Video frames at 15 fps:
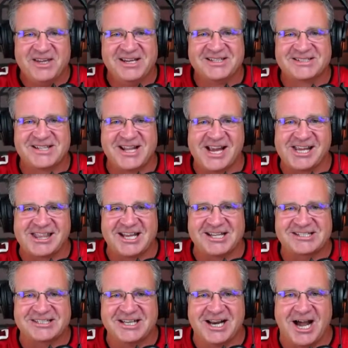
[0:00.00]
is like that
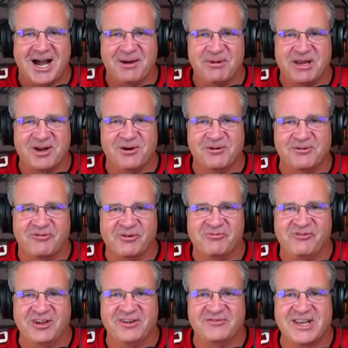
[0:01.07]
tsunami going from
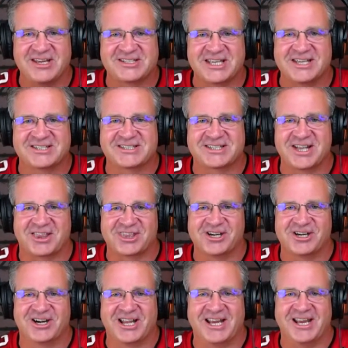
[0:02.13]
50 cents to
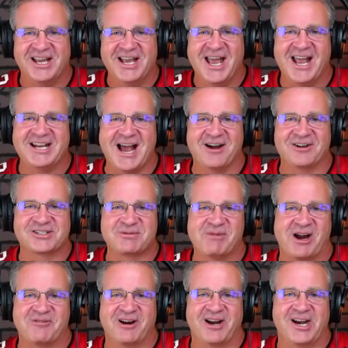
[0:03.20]
30, and now it's
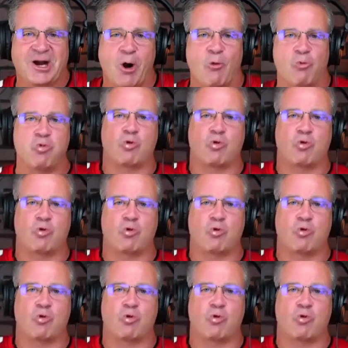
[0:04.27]
about ready to go.